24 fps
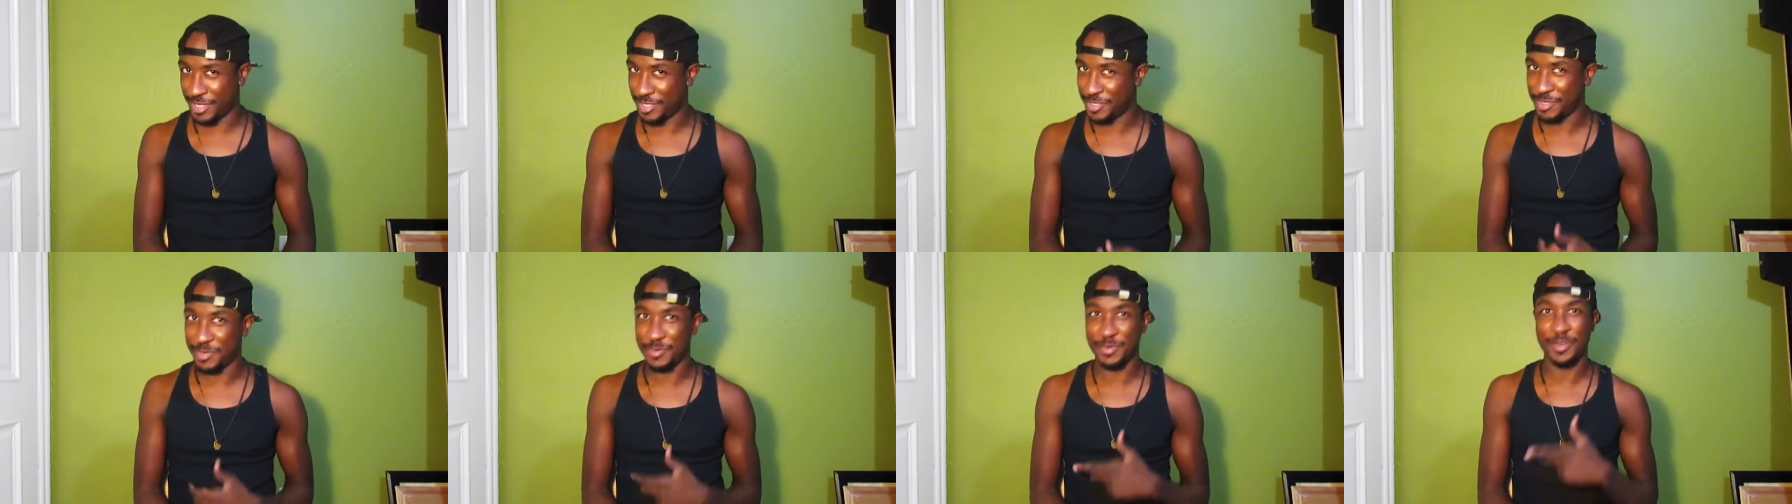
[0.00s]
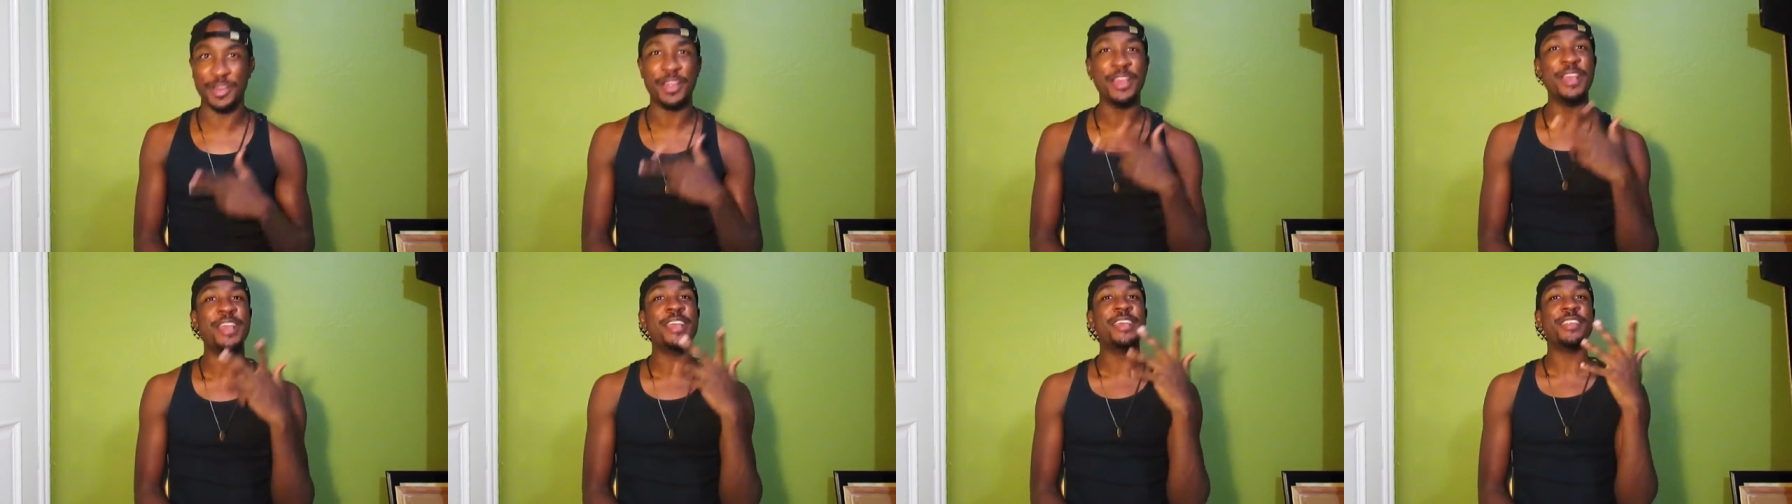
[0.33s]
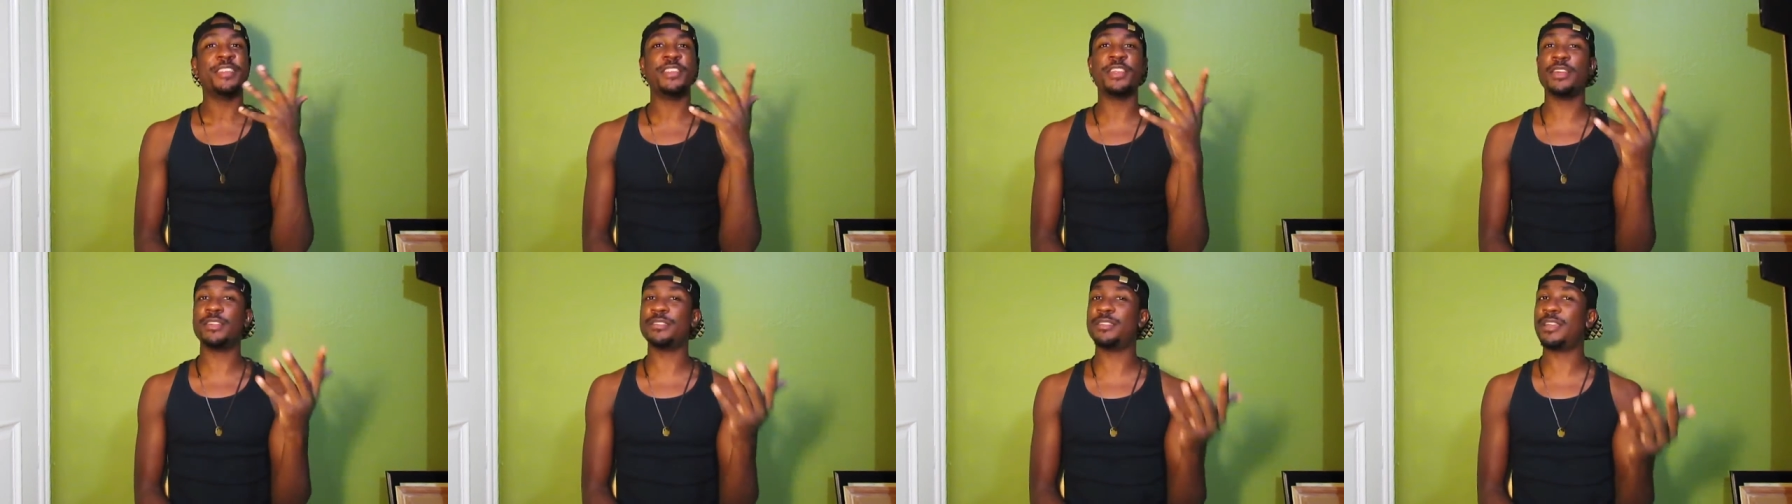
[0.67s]
Did you put
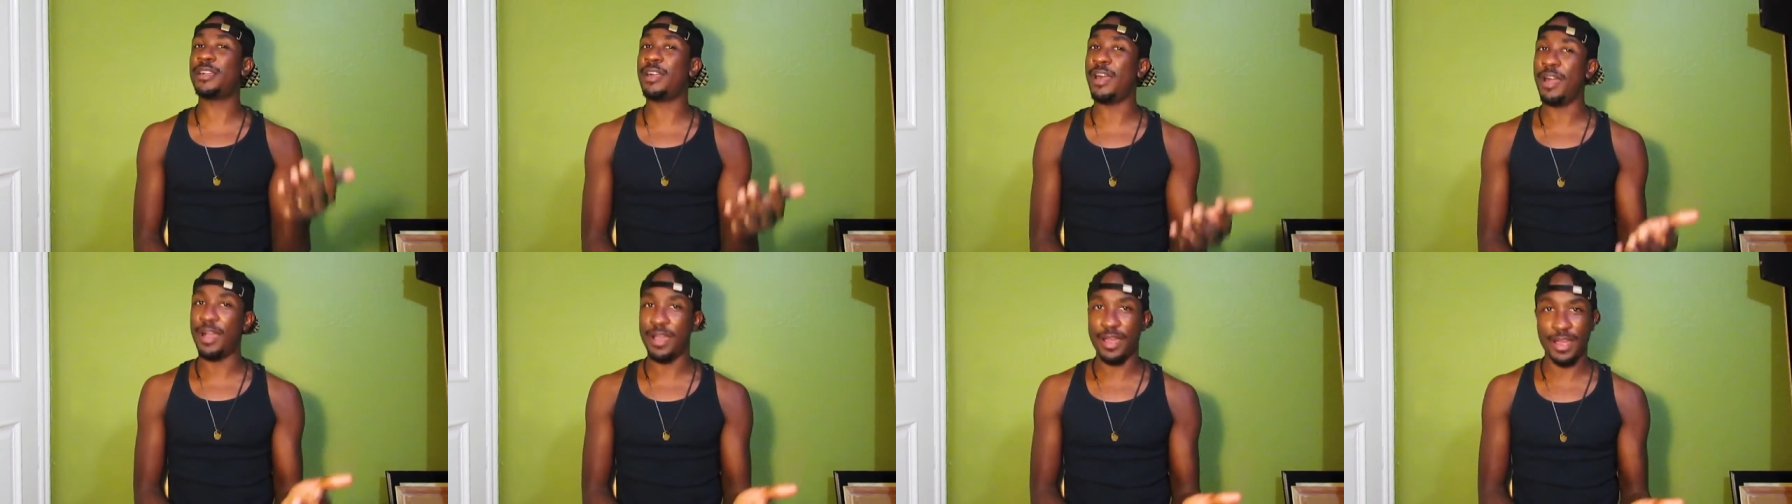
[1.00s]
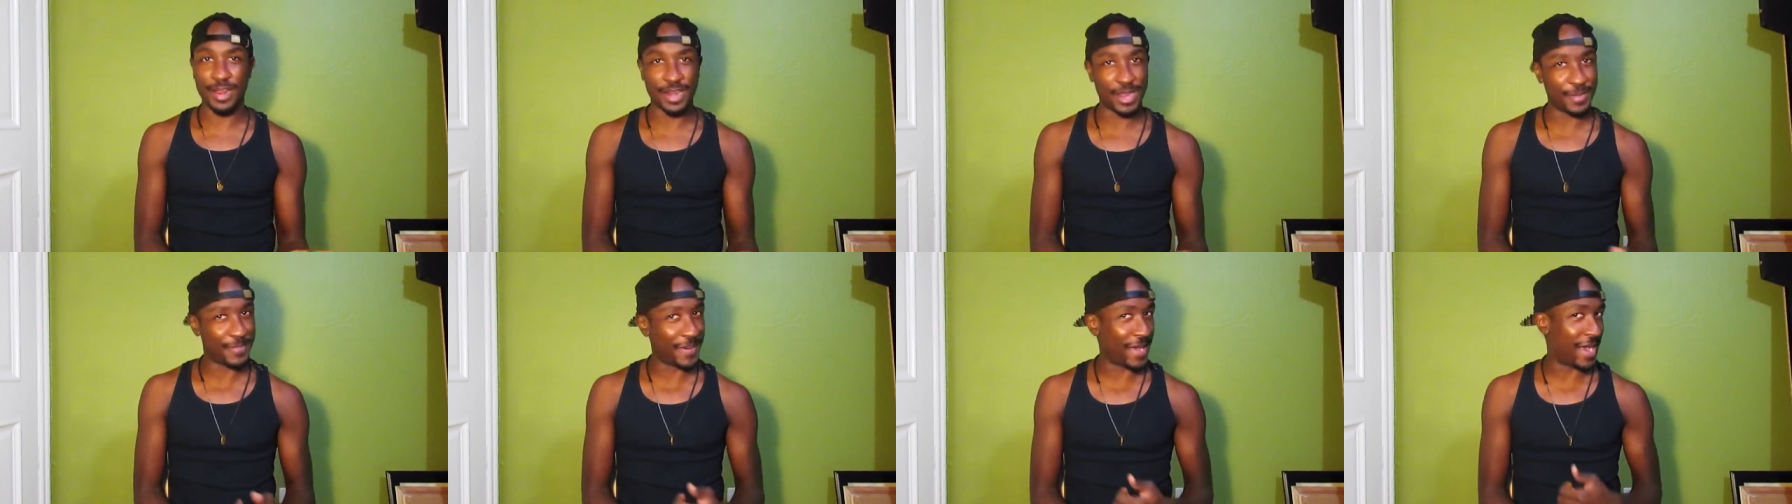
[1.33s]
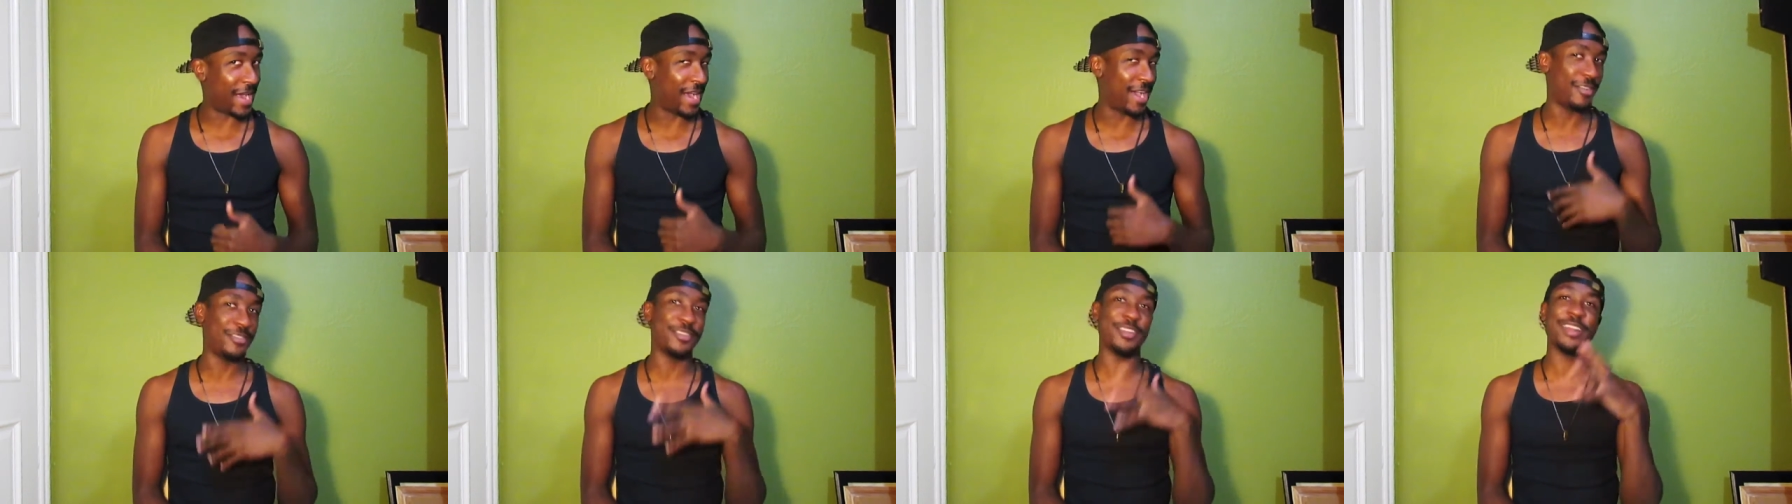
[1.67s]
the garlic
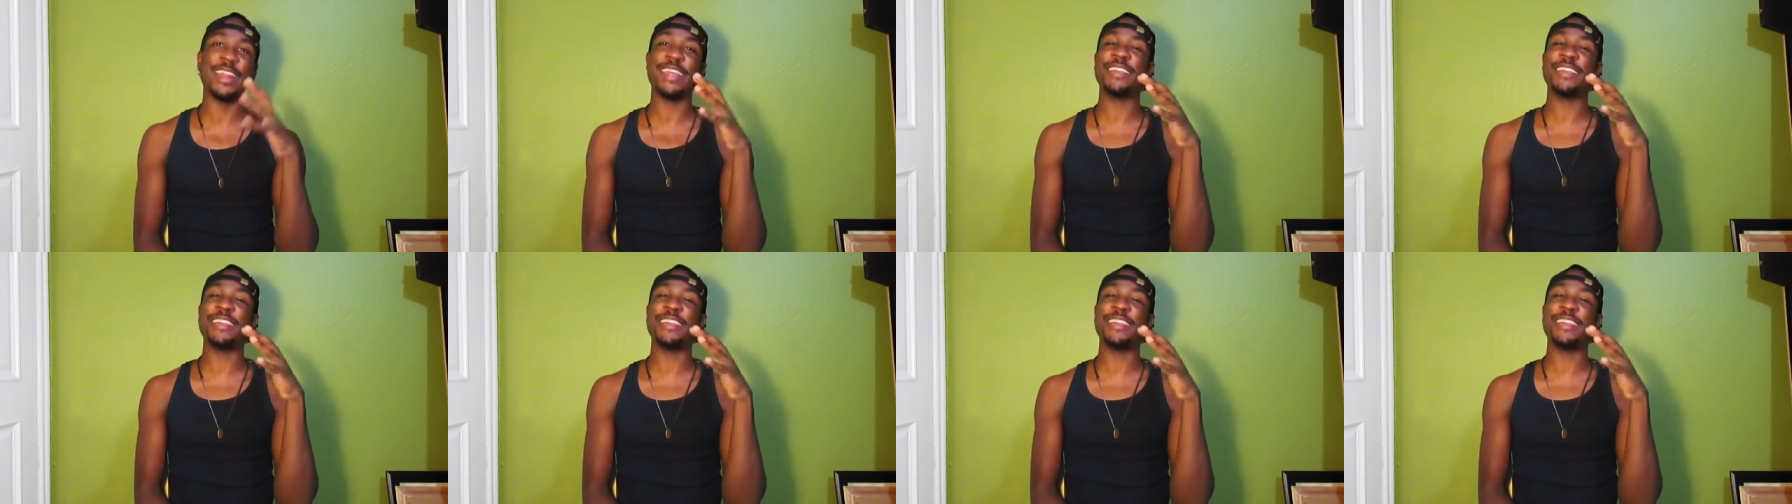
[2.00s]
powder?